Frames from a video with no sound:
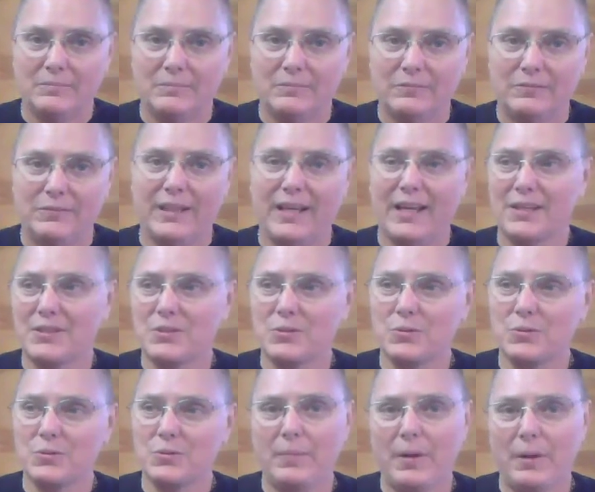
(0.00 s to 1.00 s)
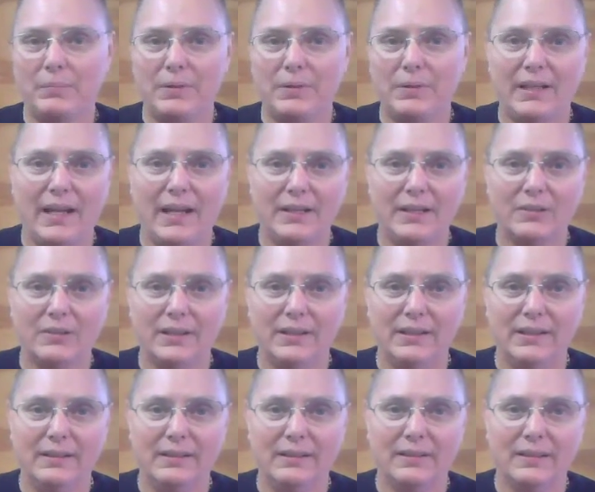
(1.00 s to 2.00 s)
If you got a story about being
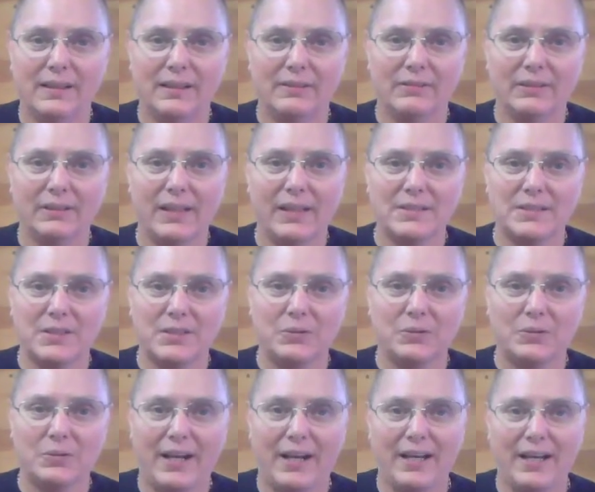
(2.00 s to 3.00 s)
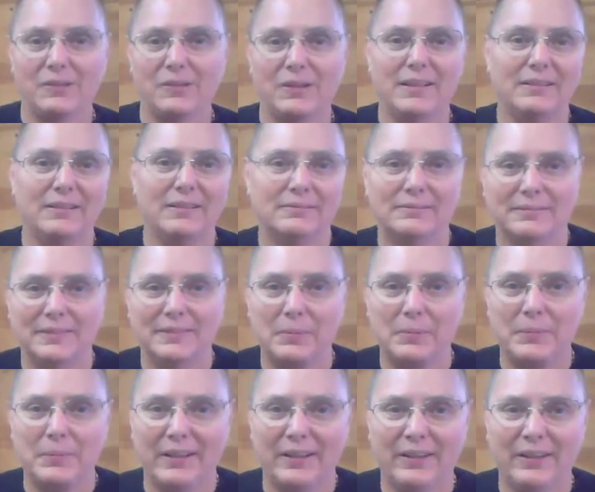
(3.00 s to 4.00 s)
angry and not realizing you were angry, let
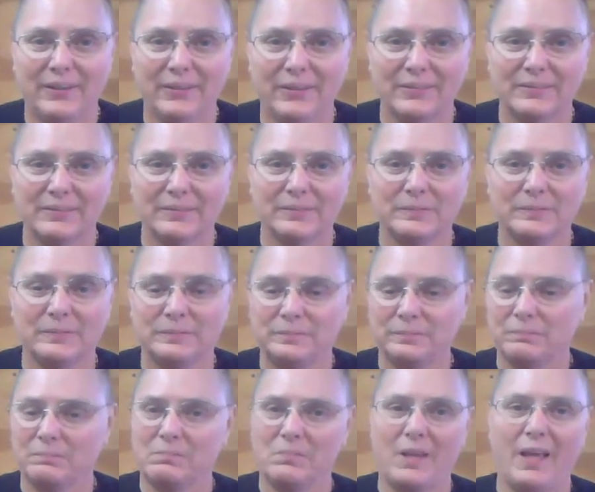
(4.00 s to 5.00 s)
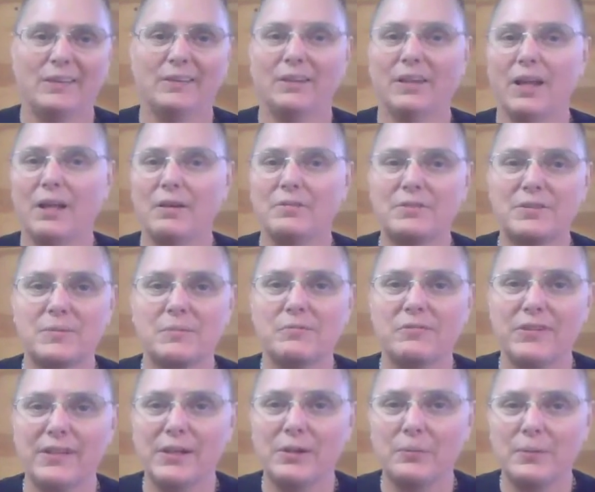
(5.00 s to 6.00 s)
me know. I'd love some
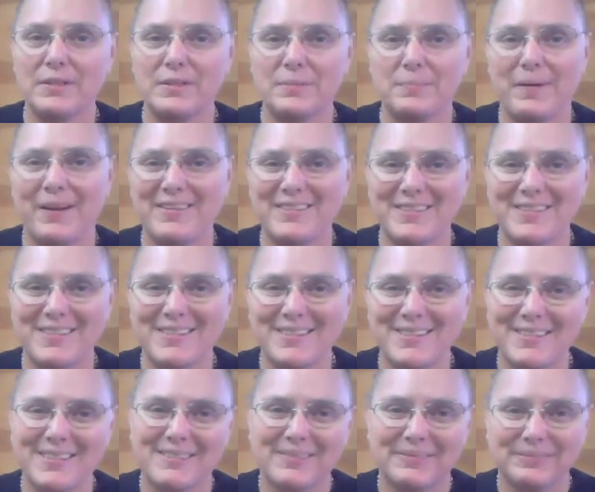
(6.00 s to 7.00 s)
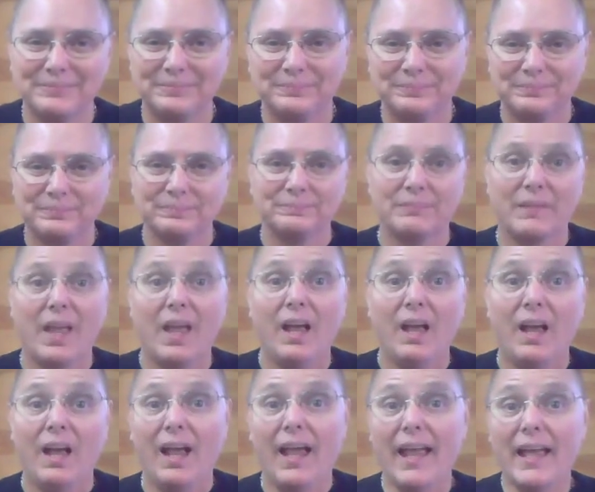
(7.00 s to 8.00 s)
video responses.
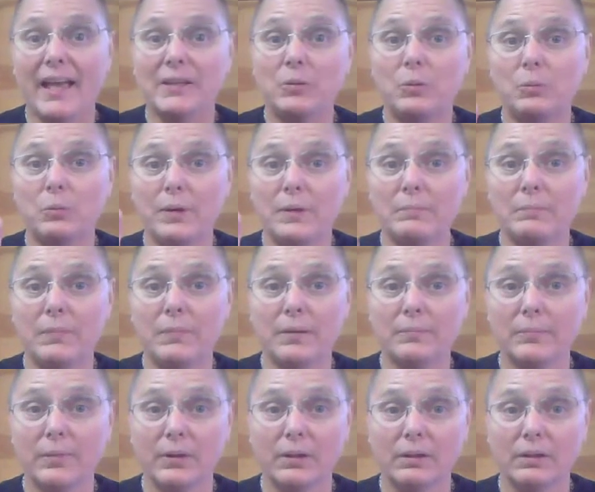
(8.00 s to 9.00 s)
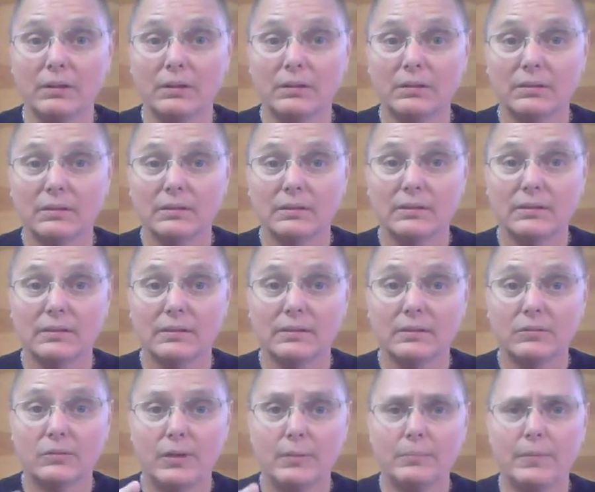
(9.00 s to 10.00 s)
And remember,
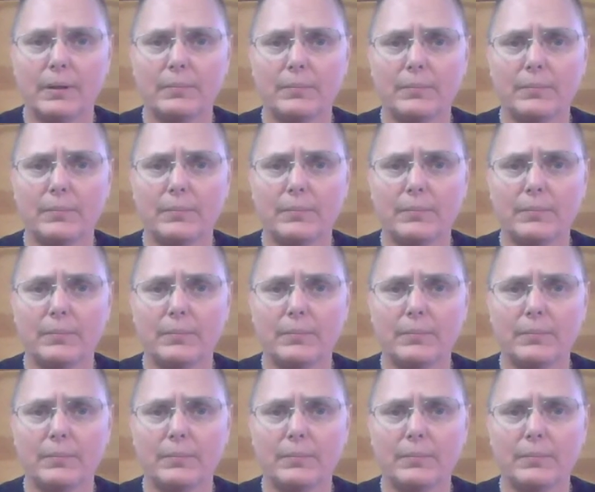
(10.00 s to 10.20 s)
I'm